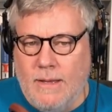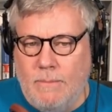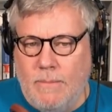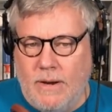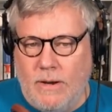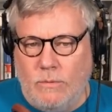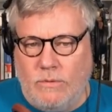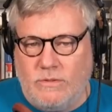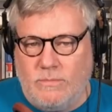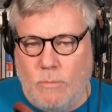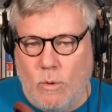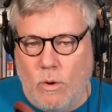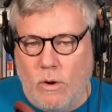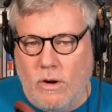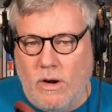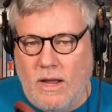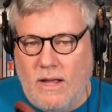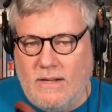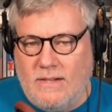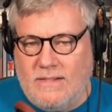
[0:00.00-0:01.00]
but it was
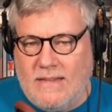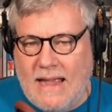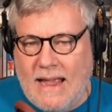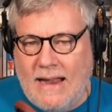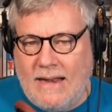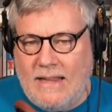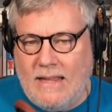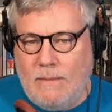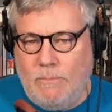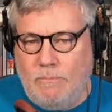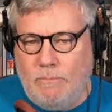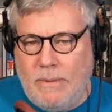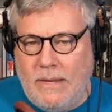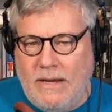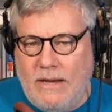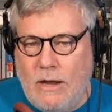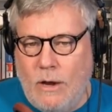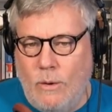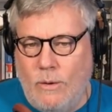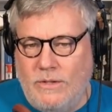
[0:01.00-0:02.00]
more Dandy
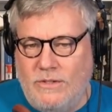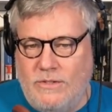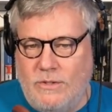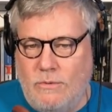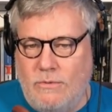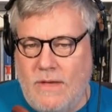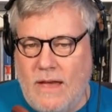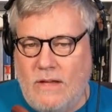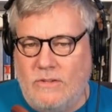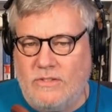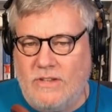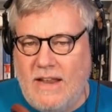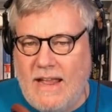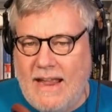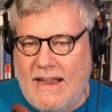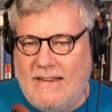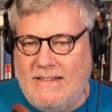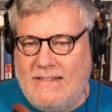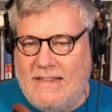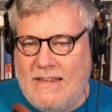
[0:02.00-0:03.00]
Beano in 2000
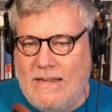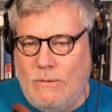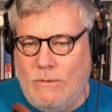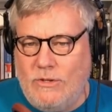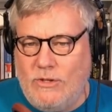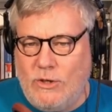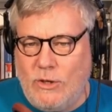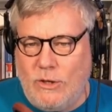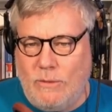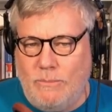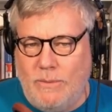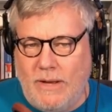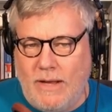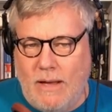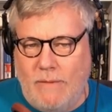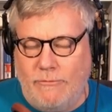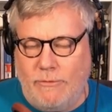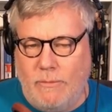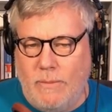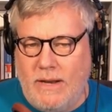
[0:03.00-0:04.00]
AD which you could pick
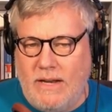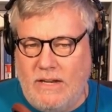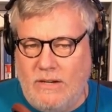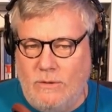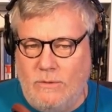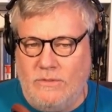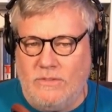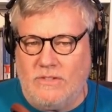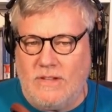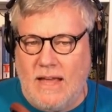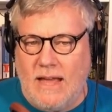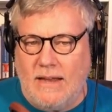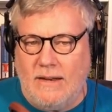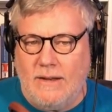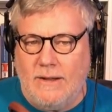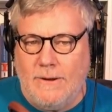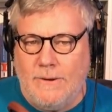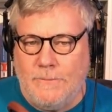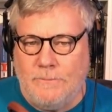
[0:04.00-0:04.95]
up from any newsstand.